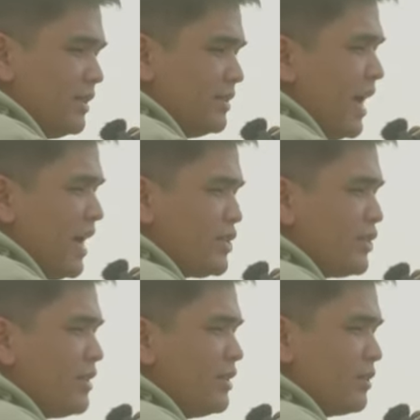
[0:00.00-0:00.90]
it's
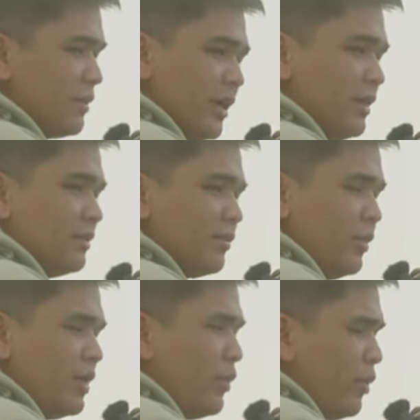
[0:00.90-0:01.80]
actually the grain.
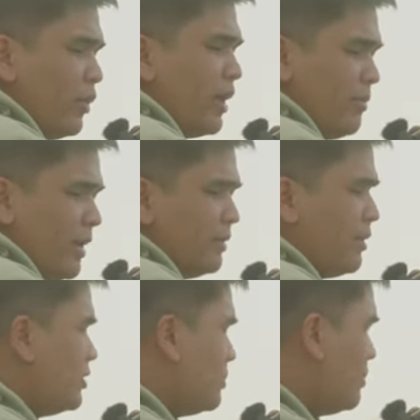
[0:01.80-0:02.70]
What I meant about the